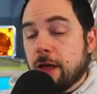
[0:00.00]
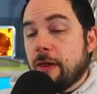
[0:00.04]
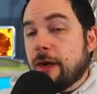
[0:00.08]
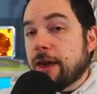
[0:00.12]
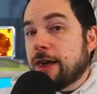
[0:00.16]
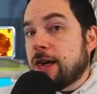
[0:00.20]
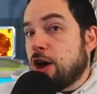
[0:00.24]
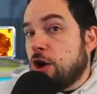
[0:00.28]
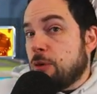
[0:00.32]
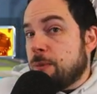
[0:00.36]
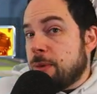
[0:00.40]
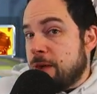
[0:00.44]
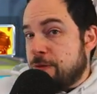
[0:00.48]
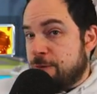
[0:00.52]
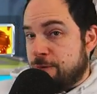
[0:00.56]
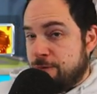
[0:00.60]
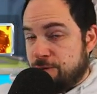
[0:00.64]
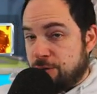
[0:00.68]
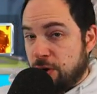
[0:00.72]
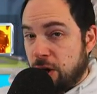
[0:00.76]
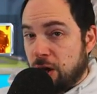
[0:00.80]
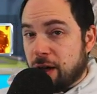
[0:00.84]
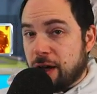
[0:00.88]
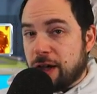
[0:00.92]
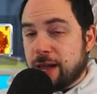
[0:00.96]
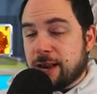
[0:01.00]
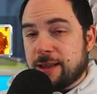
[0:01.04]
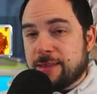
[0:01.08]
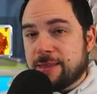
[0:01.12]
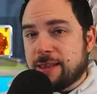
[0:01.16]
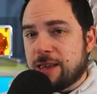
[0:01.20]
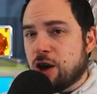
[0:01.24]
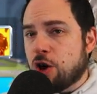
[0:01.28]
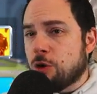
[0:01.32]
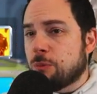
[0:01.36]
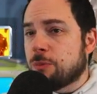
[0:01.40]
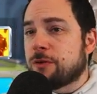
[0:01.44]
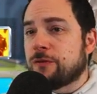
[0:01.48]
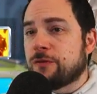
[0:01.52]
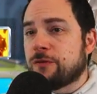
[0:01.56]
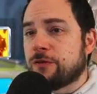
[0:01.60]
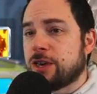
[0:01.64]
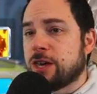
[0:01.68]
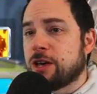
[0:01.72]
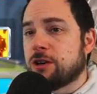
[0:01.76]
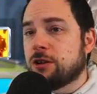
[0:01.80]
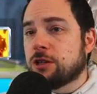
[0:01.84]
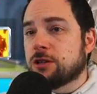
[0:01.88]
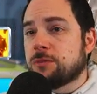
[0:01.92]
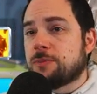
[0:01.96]
like he'll be fine in the open
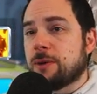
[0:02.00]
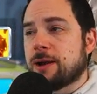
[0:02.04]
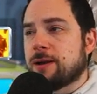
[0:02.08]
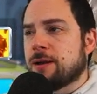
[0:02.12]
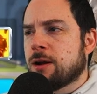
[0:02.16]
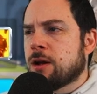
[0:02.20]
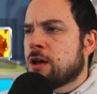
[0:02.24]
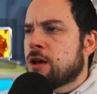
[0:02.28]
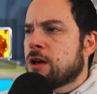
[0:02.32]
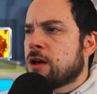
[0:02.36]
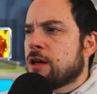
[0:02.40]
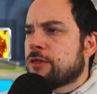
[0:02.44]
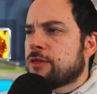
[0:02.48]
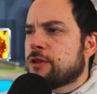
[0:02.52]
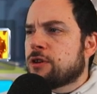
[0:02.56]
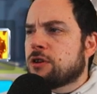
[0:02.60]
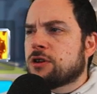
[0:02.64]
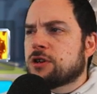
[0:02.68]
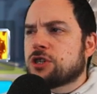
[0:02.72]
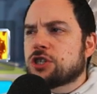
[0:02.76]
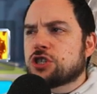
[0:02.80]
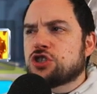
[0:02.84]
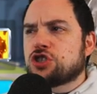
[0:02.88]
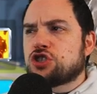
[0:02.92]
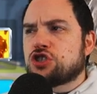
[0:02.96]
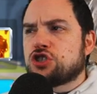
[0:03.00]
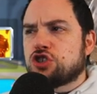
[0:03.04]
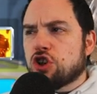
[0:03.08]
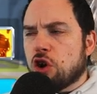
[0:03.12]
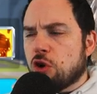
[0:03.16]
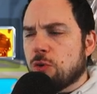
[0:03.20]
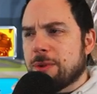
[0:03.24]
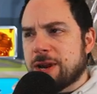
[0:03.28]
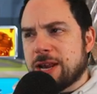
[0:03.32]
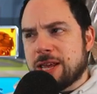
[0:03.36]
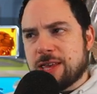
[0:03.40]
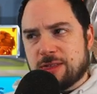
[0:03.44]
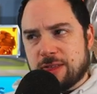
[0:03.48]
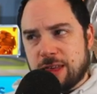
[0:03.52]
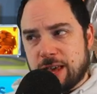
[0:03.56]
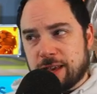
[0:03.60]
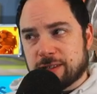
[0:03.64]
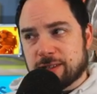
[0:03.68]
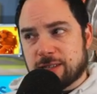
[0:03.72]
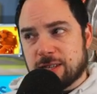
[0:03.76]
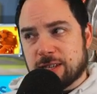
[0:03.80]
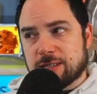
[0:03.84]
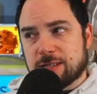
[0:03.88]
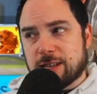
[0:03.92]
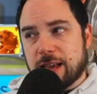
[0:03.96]
field, but there are just so many
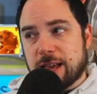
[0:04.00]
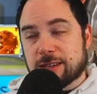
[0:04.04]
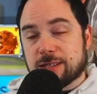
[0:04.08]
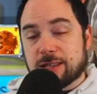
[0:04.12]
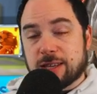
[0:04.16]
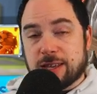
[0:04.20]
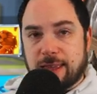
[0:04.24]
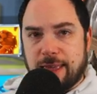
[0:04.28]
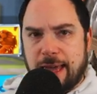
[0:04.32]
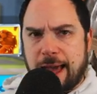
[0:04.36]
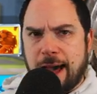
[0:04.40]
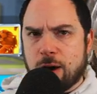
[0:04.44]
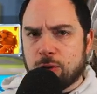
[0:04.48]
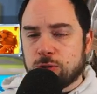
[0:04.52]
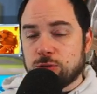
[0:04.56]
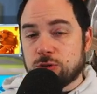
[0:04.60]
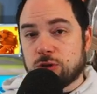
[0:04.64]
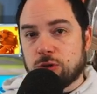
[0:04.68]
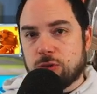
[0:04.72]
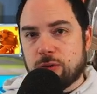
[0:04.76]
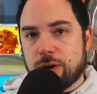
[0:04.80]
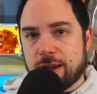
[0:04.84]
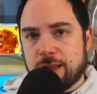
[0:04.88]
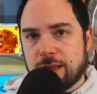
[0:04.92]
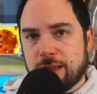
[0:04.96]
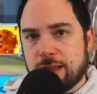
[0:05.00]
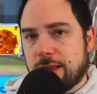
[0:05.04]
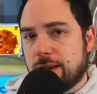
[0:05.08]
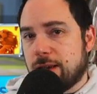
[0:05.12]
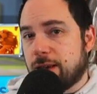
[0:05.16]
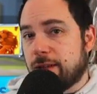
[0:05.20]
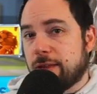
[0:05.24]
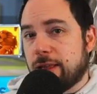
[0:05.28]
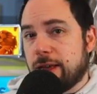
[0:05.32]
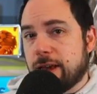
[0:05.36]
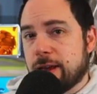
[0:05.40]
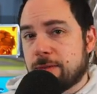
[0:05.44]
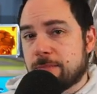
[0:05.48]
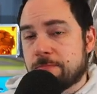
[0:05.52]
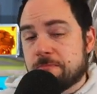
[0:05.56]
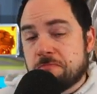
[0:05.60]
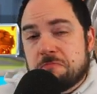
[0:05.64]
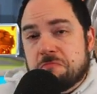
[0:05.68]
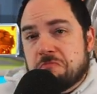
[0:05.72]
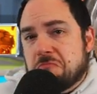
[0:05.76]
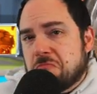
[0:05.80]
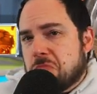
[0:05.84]
things these days countering healing.